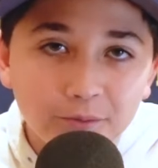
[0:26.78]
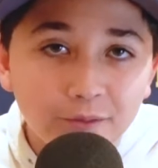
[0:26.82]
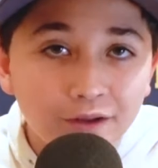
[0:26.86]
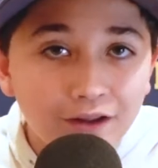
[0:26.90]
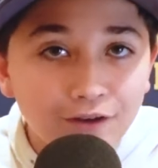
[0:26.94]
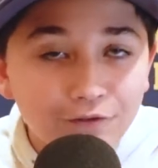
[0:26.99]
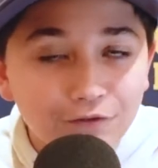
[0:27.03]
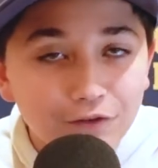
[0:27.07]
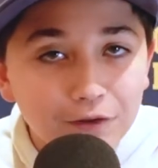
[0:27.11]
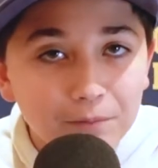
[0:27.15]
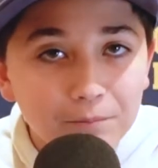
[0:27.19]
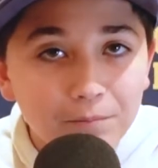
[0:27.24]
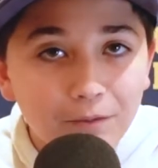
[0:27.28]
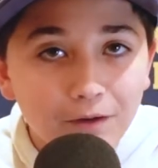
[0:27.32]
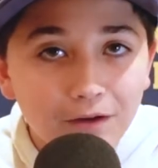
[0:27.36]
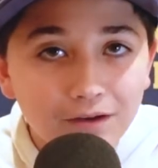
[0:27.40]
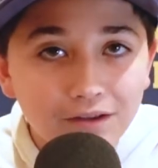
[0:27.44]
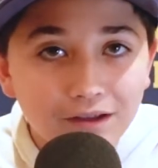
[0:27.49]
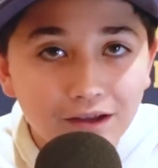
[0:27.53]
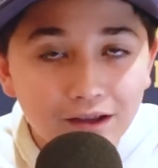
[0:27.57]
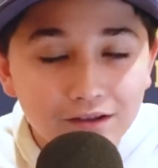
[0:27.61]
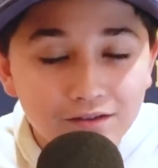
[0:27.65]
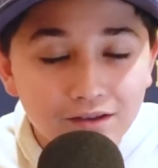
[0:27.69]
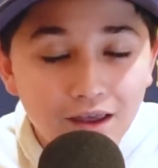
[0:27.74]
Lane Frank
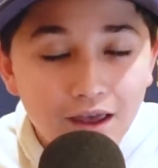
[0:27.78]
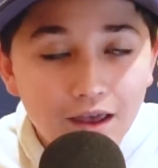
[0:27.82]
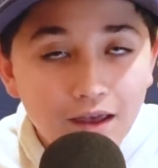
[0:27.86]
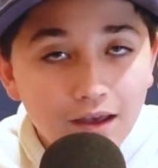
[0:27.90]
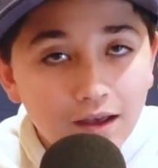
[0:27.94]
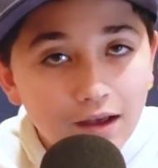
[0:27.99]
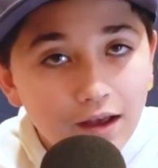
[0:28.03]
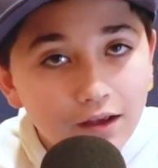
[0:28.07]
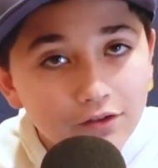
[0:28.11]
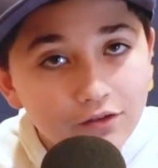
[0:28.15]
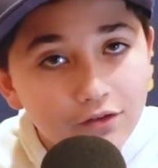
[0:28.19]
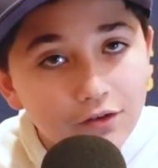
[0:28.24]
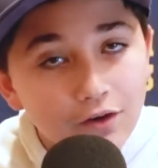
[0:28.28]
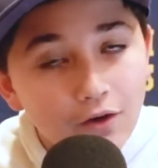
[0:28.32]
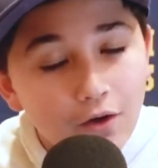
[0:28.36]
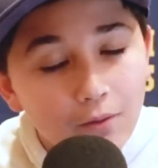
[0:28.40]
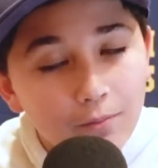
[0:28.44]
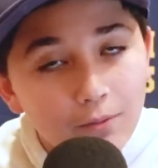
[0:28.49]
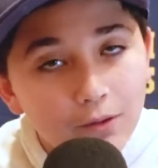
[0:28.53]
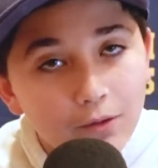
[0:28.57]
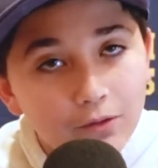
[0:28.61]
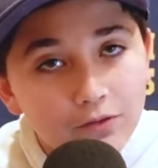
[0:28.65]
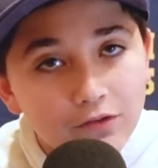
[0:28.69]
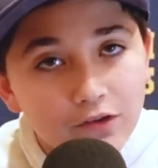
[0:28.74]
podcast. As you know,
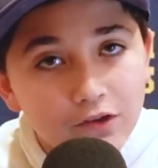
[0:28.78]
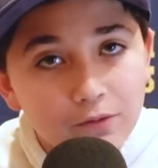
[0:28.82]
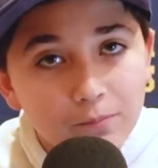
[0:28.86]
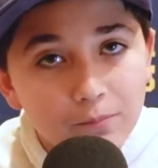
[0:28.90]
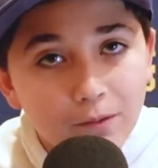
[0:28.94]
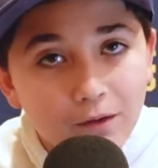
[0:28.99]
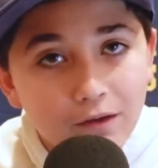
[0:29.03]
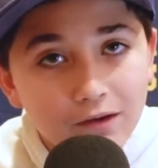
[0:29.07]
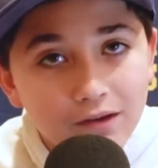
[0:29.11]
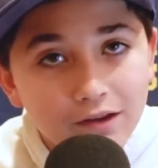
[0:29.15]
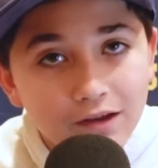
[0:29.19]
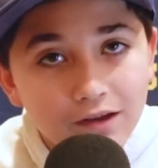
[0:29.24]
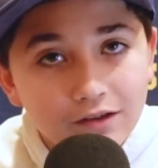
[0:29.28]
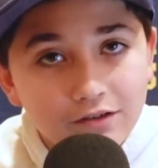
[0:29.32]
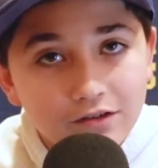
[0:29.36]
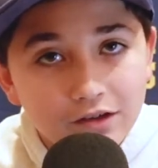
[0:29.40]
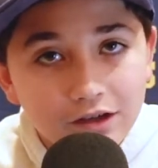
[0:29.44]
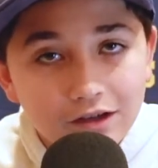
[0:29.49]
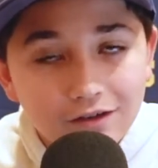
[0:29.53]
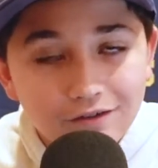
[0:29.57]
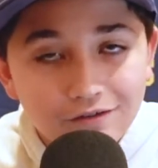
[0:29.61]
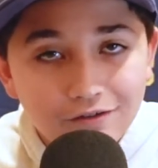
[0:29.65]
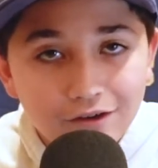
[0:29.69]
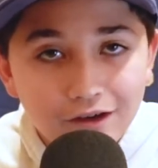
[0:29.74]
on this podcast,
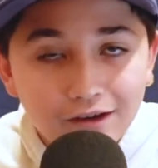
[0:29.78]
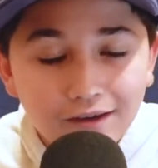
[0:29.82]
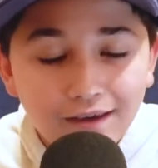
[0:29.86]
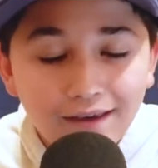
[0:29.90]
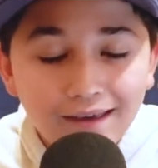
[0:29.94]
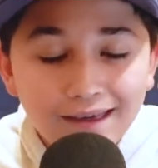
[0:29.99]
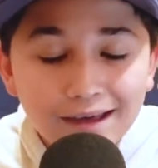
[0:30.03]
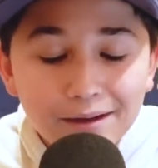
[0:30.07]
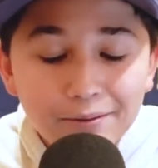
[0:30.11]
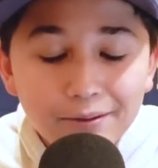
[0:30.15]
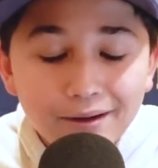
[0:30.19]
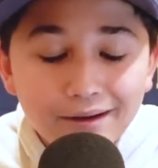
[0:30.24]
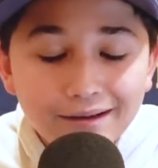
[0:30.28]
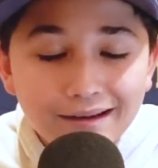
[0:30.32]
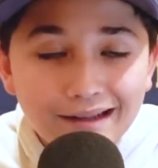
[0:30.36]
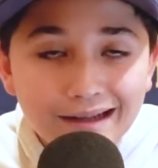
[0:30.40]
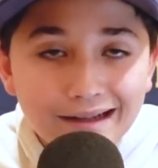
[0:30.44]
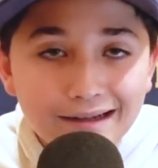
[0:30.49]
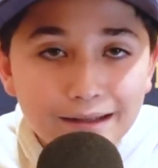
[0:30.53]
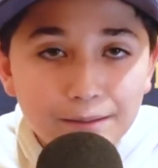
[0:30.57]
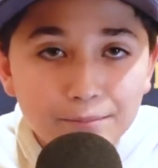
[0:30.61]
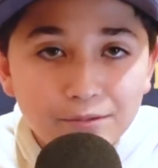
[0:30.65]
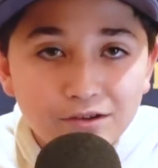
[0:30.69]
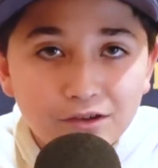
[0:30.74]
Lane Frank, we're in
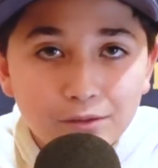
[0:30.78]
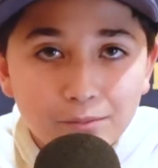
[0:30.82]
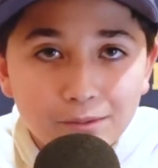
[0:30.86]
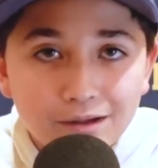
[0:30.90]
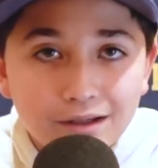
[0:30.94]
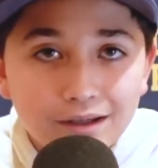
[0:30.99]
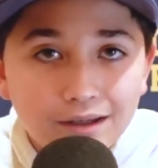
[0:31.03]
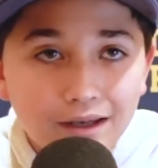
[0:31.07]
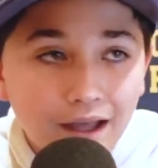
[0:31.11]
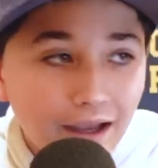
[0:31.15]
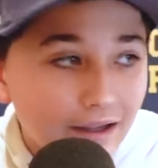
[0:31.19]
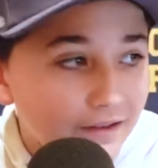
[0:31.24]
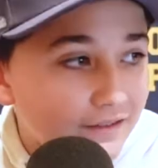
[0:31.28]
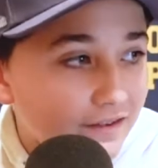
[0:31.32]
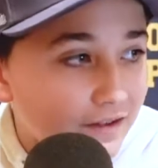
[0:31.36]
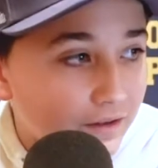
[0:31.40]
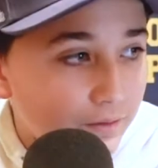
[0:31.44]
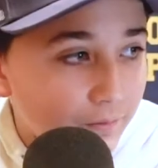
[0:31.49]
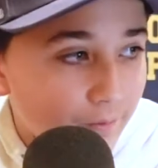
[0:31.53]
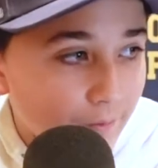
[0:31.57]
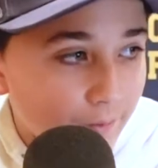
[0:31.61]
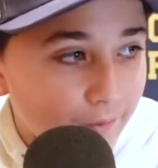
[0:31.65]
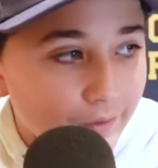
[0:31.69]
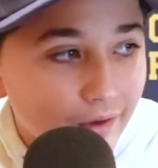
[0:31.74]
episode number
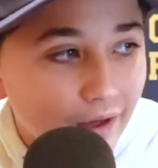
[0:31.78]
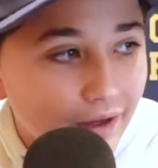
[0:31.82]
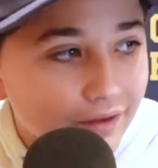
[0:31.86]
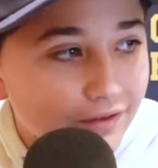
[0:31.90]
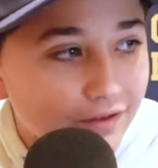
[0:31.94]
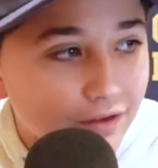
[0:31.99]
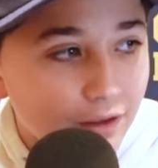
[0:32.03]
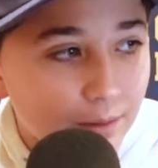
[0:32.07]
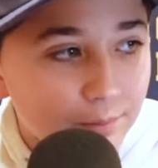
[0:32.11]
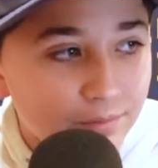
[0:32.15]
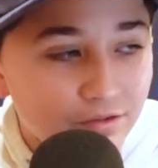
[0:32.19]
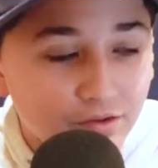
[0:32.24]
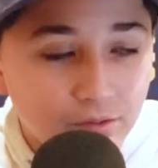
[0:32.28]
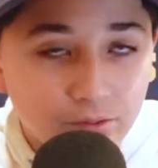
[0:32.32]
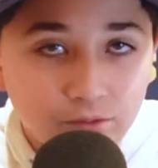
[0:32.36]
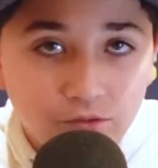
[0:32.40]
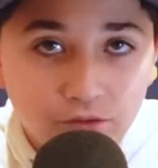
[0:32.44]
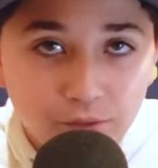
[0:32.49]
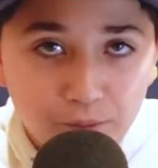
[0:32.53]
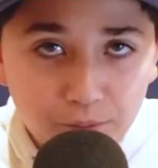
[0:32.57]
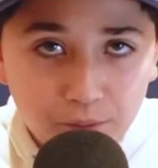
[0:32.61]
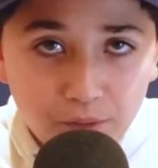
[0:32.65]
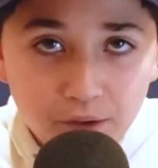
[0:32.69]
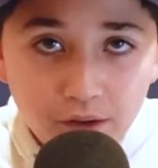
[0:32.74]
19. We're 19 episodes
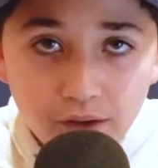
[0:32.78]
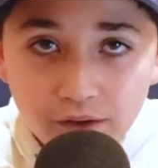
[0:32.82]
through.